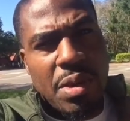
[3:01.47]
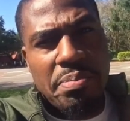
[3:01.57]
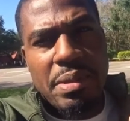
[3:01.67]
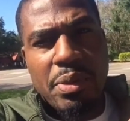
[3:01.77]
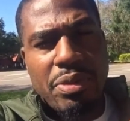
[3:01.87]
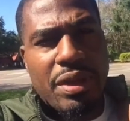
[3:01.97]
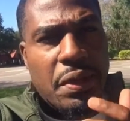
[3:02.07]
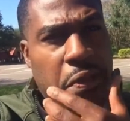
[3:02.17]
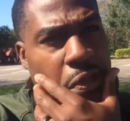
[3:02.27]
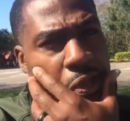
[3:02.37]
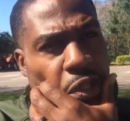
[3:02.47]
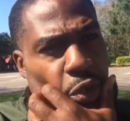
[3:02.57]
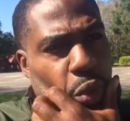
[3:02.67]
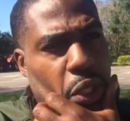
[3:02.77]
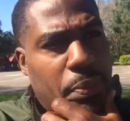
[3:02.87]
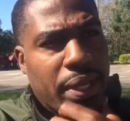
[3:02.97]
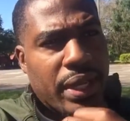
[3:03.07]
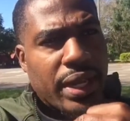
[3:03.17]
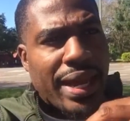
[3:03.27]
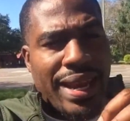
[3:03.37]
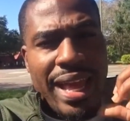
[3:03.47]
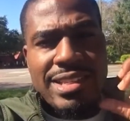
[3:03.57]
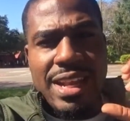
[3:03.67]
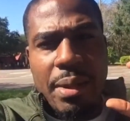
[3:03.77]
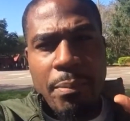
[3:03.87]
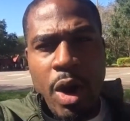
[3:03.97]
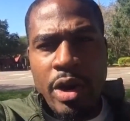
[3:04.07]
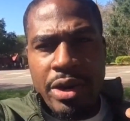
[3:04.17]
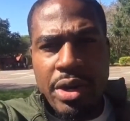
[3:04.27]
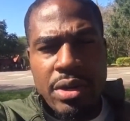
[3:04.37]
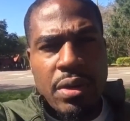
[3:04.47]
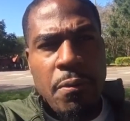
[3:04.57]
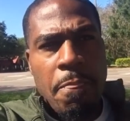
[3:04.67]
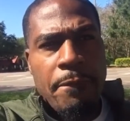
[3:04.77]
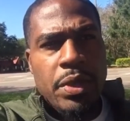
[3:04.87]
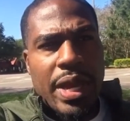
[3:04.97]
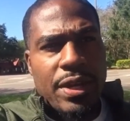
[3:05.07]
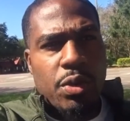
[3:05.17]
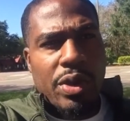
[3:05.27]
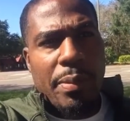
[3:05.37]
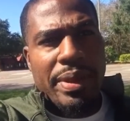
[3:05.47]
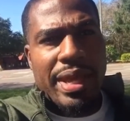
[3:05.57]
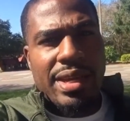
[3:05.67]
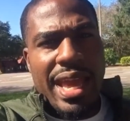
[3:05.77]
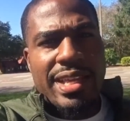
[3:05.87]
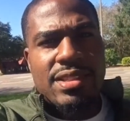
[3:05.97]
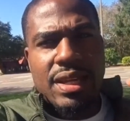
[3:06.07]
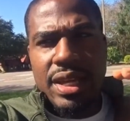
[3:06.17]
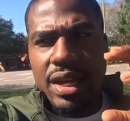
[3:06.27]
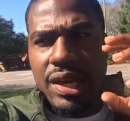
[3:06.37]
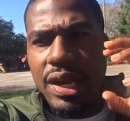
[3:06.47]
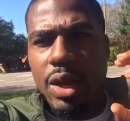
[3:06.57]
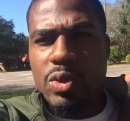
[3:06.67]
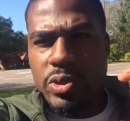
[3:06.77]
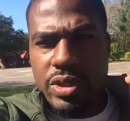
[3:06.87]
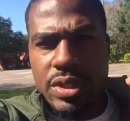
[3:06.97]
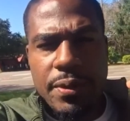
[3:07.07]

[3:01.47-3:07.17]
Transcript: people think. You want to be an excellent marketer and you want to be an excellent closer.